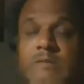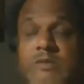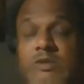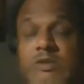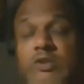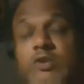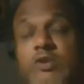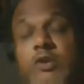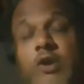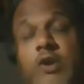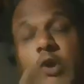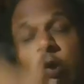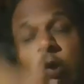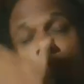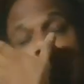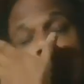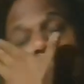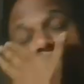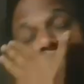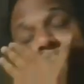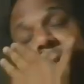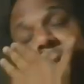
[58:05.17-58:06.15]
So
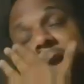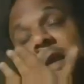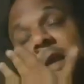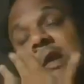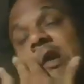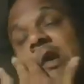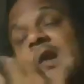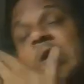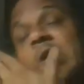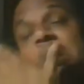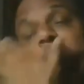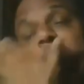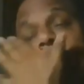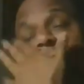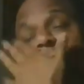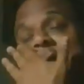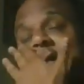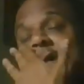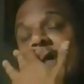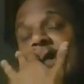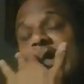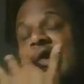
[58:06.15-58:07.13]
human basically
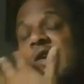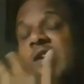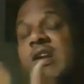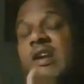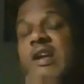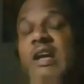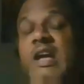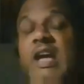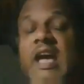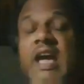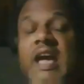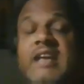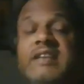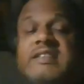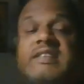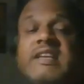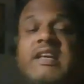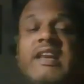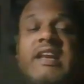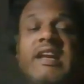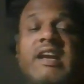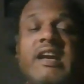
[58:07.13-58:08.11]
has
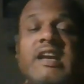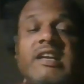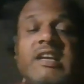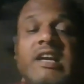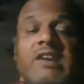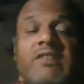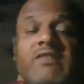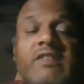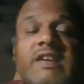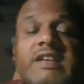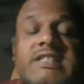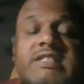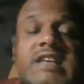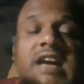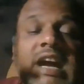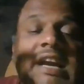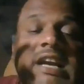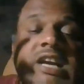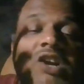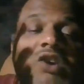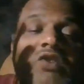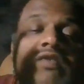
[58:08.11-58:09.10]
created which
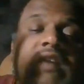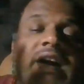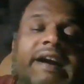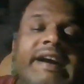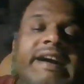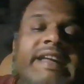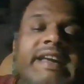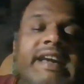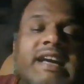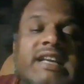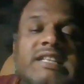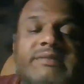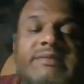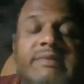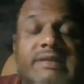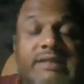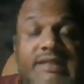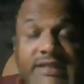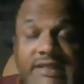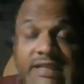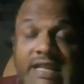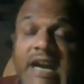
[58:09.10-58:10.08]
kind of ideas
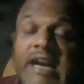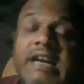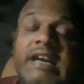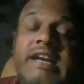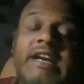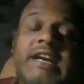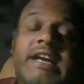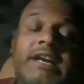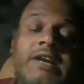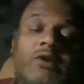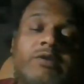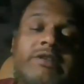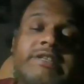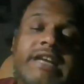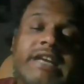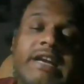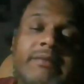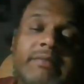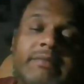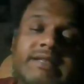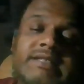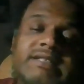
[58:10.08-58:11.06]
that need to
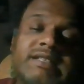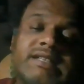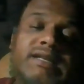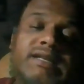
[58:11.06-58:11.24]
check it.